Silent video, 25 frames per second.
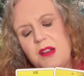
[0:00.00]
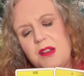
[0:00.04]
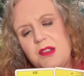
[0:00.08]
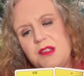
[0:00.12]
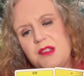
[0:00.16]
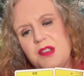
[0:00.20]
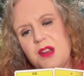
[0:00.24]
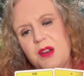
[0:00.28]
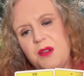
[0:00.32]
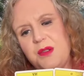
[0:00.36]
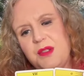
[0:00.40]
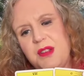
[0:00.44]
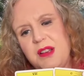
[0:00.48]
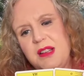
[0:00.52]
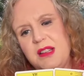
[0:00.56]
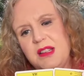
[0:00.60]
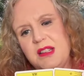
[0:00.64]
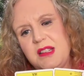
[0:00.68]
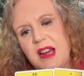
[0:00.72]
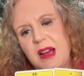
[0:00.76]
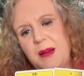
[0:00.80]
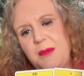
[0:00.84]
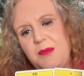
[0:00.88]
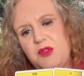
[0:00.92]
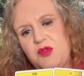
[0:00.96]
So these
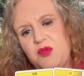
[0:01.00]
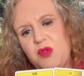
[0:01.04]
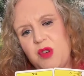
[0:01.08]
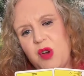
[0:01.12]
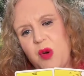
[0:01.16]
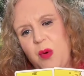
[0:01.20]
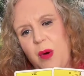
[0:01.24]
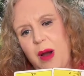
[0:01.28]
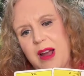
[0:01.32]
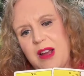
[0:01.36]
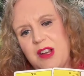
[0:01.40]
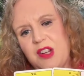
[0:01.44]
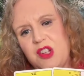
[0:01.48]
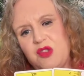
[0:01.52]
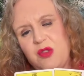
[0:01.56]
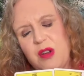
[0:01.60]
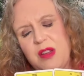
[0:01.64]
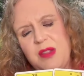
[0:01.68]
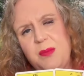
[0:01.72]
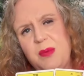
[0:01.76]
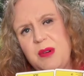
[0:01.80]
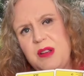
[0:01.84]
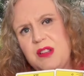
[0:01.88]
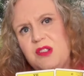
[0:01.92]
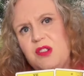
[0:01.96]
times require
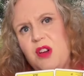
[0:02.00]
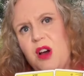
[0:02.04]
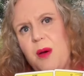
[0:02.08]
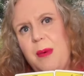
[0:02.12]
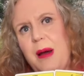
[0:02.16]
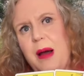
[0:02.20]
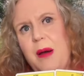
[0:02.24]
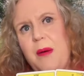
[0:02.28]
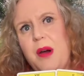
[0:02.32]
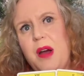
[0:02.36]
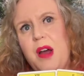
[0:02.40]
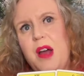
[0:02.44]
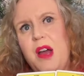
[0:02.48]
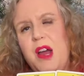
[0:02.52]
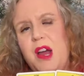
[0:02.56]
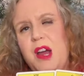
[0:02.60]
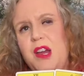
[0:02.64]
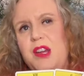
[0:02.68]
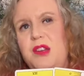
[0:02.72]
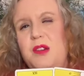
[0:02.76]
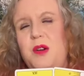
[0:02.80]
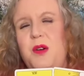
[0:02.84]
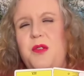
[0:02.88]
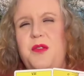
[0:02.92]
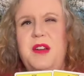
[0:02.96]
strength, but it's not about
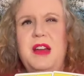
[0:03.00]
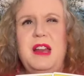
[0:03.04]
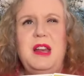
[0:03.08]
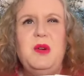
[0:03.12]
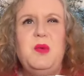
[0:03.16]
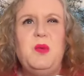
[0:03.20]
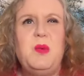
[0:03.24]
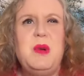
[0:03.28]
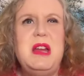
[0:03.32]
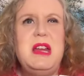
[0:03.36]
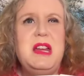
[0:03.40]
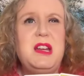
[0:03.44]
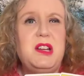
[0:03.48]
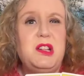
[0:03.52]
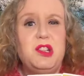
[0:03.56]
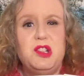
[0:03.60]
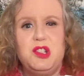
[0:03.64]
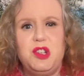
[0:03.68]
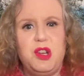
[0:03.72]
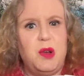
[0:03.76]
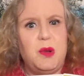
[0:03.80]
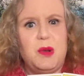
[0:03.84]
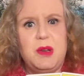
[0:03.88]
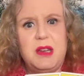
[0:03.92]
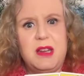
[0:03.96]
you feeling weak and
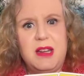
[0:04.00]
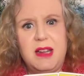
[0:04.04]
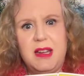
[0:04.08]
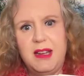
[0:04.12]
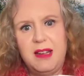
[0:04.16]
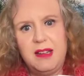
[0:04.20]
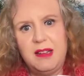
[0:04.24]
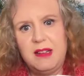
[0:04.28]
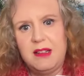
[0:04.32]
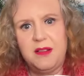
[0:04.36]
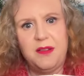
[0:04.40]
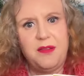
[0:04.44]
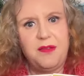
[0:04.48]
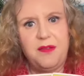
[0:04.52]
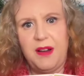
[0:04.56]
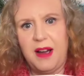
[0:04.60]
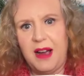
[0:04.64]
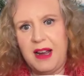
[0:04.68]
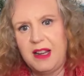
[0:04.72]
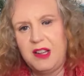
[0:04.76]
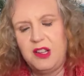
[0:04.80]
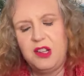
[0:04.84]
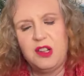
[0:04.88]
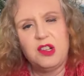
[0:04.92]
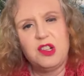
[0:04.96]
so you need to
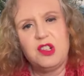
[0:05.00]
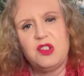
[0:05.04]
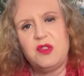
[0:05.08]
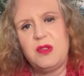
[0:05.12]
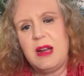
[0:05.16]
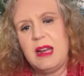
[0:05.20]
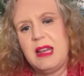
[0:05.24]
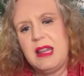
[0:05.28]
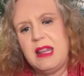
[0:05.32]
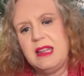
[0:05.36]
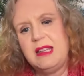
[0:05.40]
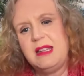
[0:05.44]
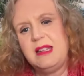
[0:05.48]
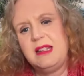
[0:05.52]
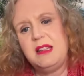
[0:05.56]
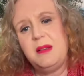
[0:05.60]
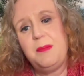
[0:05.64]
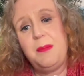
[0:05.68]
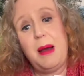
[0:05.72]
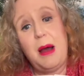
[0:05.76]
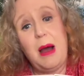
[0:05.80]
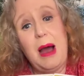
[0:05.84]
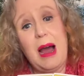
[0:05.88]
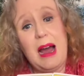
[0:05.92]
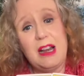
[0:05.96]
find your strength. This is
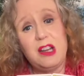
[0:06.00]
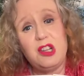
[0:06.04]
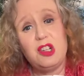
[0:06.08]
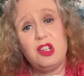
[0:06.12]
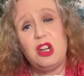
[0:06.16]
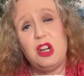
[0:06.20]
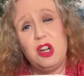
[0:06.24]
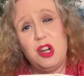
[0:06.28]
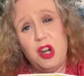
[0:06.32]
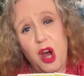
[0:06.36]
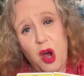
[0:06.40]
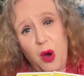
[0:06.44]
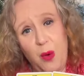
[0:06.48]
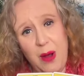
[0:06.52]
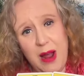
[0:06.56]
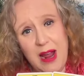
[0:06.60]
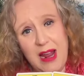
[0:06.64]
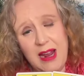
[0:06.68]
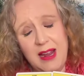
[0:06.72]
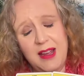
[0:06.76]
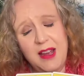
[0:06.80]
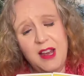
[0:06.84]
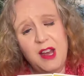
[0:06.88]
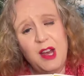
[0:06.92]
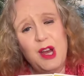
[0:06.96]
about actually
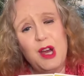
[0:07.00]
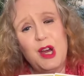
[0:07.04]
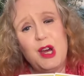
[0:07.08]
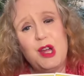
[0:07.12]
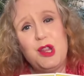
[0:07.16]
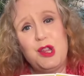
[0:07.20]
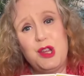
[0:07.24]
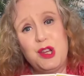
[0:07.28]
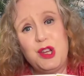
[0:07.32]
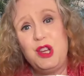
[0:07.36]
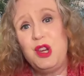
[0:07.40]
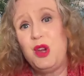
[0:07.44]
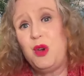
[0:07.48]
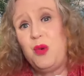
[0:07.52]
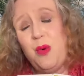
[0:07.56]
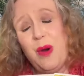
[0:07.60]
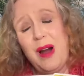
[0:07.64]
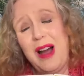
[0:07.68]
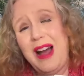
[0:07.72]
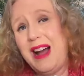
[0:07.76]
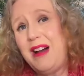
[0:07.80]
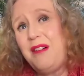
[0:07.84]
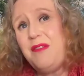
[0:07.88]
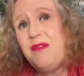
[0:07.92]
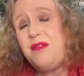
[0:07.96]
knowing that you
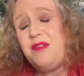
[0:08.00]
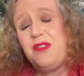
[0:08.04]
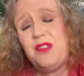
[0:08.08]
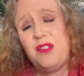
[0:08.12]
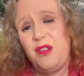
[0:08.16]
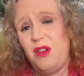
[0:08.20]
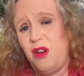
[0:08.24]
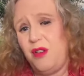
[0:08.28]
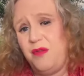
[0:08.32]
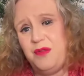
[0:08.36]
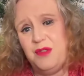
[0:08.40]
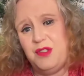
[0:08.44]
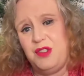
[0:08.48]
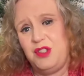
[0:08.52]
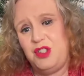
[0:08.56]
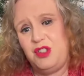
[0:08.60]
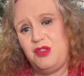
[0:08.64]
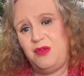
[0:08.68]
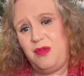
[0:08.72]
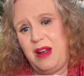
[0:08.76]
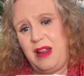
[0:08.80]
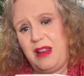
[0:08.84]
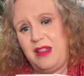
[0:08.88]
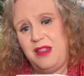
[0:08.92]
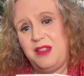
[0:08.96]
have got the
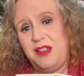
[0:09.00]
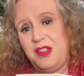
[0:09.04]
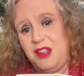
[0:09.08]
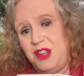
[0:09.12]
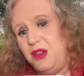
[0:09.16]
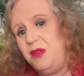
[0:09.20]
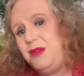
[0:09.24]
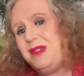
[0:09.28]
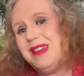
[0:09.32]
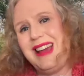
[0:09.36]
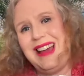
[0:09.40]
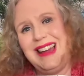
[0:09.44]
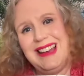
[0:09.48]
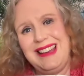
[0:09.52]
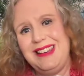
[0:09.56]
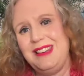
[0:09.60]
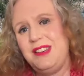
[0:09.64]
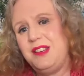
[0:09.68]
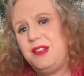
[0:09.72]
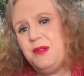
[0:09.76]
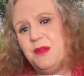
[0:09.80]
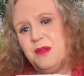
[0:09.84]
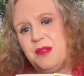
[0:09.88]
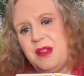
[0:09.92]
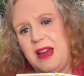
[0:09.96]
strength, that you can
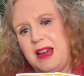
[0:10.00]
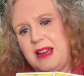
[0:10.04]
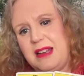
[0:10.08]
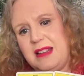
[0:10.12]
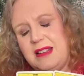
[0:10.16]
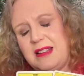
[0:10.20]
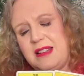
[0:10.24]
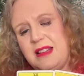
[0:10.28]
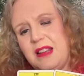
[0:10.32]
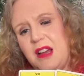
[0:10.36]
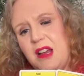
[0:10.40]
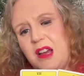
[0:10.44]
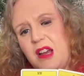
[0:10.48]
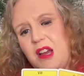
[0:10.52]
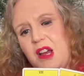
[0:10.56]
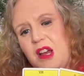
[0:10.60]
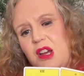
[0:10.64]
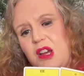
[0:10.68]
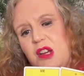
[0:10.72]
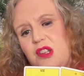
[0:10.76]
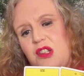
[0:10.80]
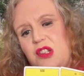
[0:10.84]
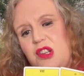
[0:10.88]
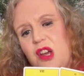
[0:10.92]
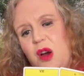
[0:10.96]
do this.
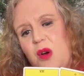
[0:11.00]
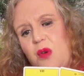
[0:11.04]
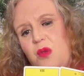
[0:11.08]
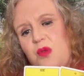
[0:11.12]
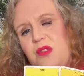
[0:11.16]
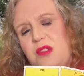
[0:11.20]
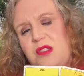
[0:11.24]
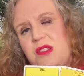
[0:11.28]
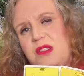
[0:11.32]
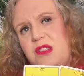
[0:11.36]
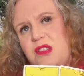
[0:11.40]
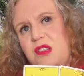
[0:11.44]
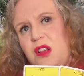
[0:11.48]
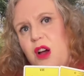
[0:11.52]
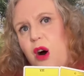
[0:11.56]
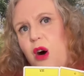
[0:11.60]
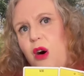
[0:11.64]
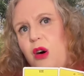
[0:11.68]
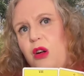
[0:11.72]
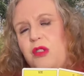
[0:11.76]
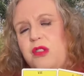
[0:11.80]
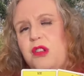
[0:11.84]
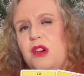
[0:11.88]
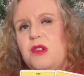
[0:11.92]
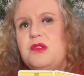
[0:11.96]
So
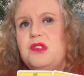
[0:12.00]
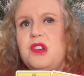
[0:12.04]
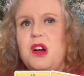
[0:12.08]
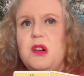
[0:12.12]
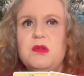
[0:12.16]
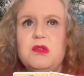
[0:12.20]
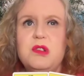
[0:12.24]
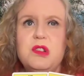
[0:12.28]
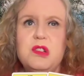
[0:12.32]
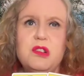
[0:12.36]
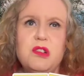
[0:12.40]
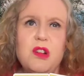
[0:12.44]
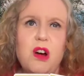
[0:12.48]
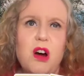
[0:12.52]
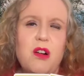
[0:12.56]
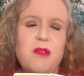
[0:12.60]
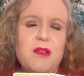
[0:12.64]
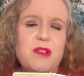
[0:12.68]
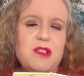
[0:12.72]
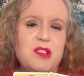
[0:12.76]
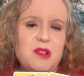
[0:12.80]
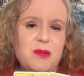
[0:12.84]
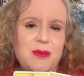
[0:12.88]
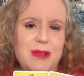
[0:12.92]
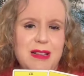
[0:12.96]
all those old
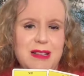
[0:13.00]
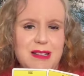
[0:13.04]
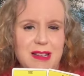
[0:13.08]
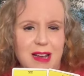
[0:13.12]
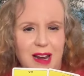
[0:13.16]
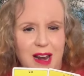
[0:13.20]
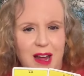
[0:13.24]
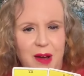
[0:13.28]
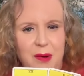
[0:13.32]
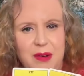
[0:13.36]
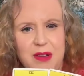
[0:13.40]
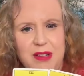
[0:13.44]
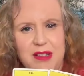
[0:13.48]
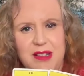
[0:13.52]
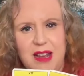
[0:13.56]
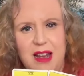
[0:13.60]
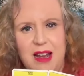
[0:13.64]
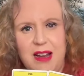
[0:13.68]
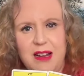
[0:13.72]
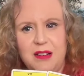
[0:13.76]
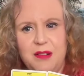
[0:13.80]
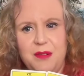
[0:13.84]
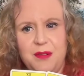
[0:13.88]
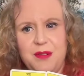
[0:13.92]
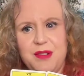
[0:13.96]
stories that we tell
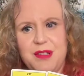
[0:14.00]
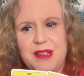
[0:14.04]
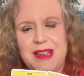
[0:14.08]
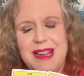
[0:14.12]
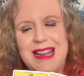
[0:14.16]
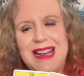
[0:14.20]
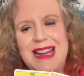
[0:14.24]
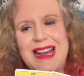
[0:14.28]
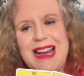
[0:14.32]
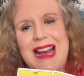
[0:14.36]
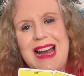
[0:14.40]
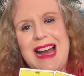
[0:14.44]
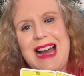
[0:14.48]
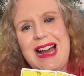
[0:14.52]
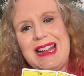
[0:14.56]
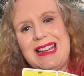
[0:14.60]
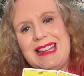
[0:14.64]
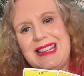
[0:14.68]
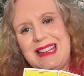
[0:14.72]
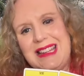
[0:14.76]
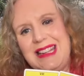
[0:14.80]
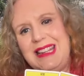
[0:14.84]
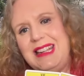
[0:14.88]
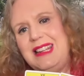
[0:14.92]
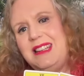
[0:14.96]
ourselves are
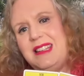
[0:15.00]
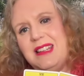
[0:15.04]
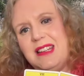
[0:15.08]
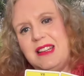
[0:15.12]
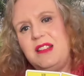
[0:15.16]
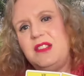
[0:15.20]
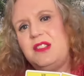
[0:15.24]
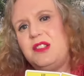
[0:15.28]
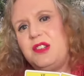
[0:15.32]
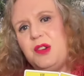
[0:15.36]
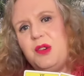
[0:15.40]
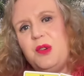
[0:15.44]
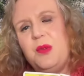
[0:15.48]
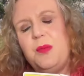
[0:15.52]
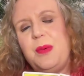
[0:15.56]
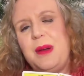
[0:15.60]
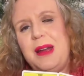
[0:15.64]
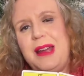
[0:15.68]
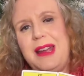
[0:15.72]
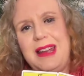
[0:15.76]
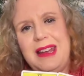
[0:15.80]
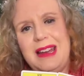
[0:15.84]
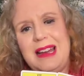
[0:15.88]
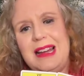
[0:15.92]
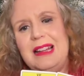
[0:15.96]
needing to
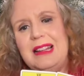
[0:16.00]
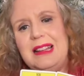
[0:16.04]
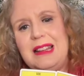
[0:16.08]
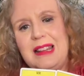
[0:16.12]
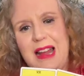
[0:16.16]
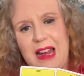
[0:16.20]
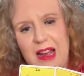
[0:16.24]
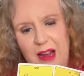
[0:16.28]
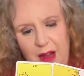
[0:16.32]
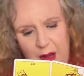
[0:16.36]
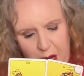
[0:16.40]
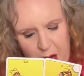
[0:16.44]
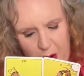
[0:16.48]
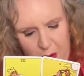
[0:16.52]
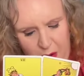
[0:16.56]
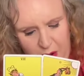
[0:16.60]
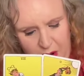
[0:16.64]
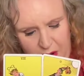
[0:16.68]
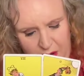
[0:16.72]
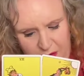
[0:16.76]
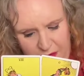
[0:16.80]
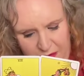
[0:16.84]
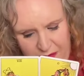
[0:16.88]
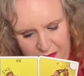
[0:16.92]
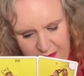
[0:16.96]
be let go
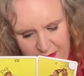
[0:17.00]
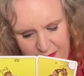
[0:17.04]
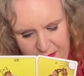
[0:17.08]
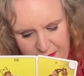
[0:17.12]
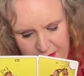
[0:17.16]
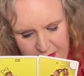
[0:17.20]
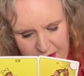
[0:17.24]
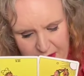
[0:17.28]
of.